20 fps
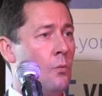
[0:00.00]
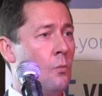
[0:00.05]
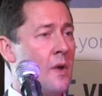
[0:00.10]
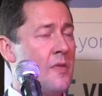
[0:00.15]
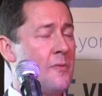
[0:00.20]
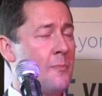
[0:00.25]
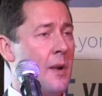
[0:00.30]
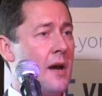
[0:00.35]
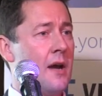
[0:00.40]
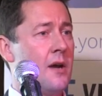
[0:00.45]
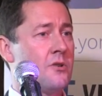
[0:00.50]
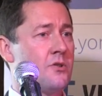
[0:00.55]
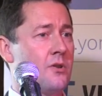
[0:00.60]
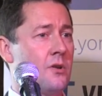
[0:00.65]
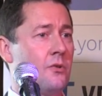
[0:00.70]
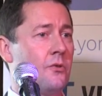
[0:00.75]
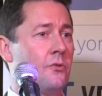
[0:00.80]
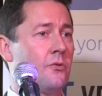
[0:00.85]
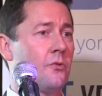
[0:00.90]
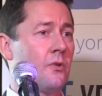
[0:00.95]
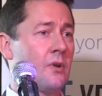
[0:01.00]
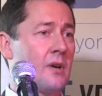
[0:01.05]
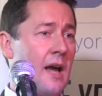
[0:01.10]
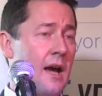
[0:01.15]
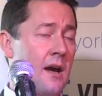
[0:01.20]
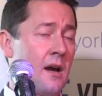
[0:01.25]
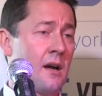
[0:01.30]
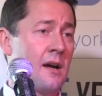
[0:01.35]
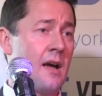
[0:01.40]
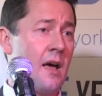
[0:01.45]
with patients and
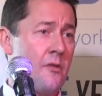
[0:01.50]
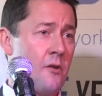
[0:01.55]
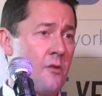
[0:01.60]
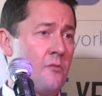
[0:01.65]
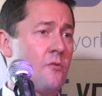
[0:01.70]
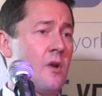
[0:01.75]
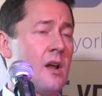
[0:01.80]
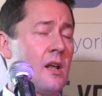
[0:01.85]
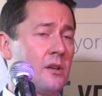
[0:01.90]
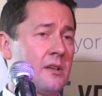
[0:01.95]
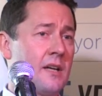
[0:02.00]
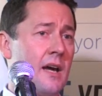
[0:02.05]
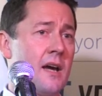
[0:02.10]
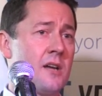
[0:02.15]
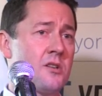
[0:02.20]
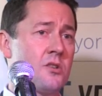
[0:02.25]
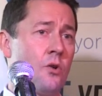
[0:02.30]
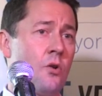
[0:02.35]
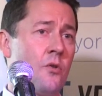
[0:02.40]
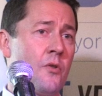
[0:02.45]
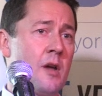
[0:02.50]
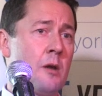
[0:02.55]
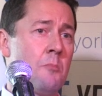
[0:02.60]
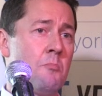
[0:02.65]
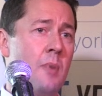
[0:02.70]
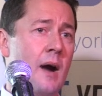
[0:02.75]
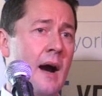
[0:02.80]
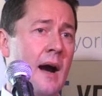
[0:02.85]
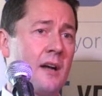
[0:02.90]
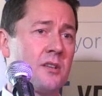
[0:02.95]
gather real data on the
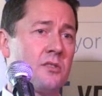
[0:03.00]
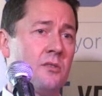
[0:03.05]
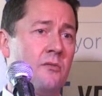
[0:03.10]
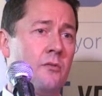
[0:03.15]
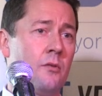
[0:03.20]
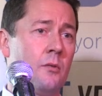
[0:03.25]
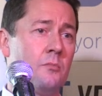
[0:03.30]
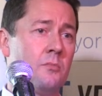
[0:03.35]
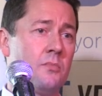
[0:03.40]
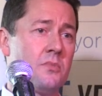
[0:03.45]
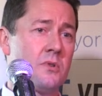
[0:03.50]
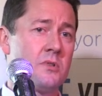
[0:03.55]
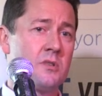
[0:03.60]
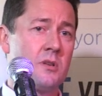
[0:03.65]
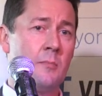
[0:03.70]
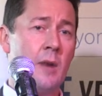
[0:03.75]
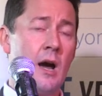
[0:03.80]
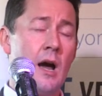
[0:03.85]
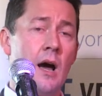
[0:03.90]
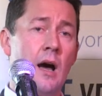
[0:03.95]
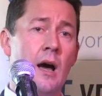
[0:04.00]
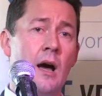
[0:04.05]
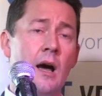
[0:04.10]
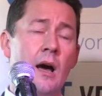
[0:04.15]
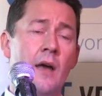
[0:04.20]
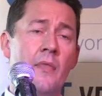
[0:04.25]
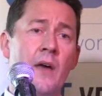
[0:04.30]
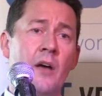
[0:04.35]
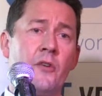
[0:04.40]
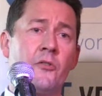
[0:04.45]
impacts of them to
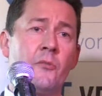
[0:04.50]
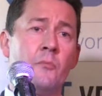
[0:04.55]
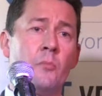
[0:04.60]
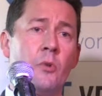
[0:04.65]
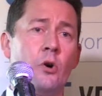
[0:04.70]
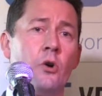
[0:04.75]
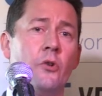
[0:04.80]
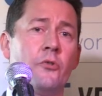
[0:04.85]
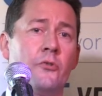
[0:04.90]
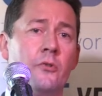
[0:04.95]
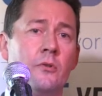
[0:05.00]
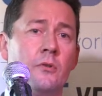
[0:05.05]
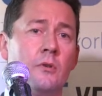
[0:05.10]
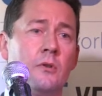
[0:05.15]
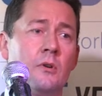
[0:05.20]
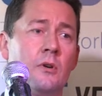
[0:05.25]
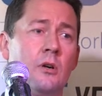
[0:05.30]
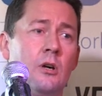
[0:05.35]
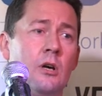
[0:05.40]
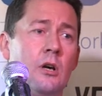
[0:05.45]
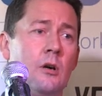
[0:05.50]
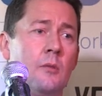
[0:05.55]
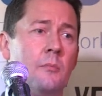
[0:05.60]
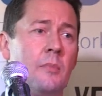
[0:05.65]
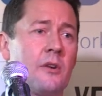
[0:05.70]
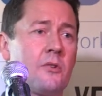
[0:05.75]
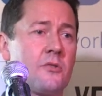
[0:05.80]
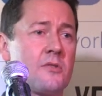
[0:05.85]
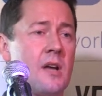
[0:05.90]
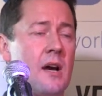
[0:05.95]
bear, and that's important
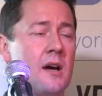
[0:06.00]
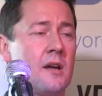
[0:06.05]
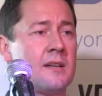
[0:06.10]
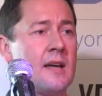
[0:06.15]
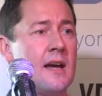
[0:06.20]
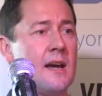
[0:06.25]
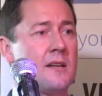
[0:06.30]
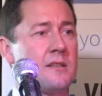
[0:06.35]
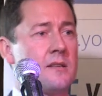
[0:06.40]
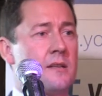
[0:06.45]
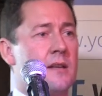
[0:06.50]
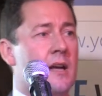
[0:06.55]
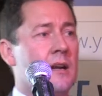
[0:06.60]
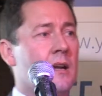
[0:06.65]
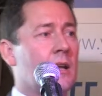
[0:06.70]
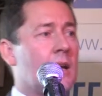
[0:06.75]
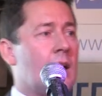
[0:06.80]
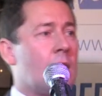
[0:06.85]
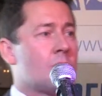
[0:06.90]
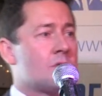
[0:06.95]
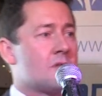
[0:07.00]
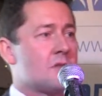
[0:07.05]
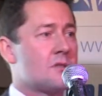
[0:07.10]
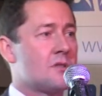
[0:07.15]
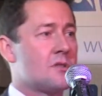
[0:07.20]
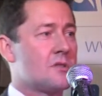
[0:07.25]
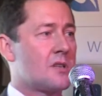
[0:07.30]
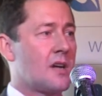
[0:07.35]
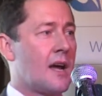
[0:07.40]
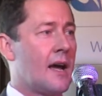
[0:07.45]
because that data then allows us
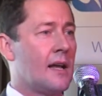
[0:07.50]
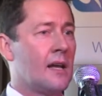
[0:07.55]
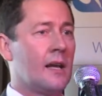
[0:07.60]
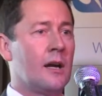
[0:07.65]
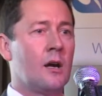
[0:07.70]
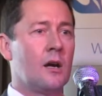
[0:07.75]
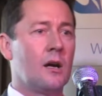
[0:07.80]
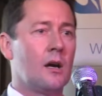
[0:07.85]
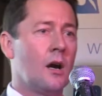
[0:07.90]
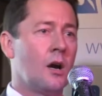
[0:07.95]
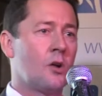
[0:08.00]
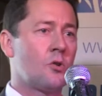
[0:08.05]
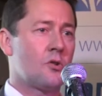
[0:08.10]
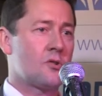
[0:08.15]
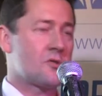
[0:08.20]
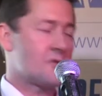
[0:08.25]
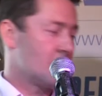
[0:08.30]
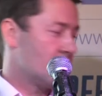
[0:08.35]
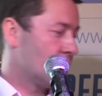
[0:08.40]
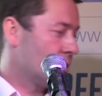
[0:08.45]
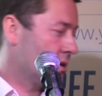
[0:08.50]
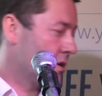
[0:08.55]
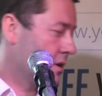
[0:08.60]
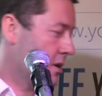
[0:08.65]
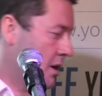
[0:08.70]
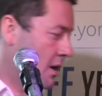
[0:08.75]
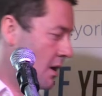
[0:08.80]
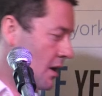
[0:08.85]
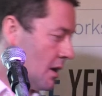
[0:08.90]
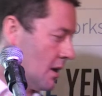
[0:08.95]
to scale it across the
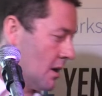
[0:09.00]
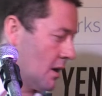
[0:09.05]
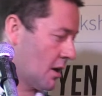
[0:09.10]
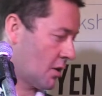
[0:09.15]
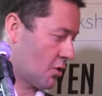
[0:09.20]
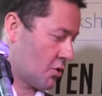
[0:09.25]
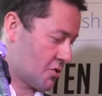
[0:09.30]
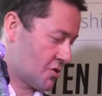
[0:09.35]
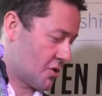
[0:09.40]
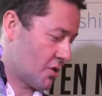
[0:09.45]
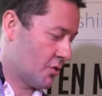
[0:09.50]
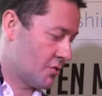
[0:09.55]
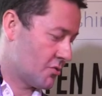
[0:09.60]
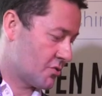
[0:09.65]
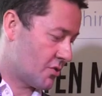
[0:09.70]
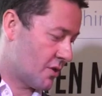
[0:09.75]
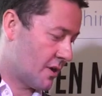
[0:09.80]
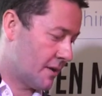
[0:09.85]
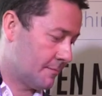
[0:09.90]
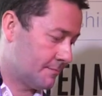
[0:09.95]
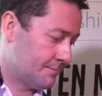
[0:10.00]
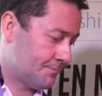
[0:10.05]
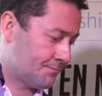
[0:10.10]
country.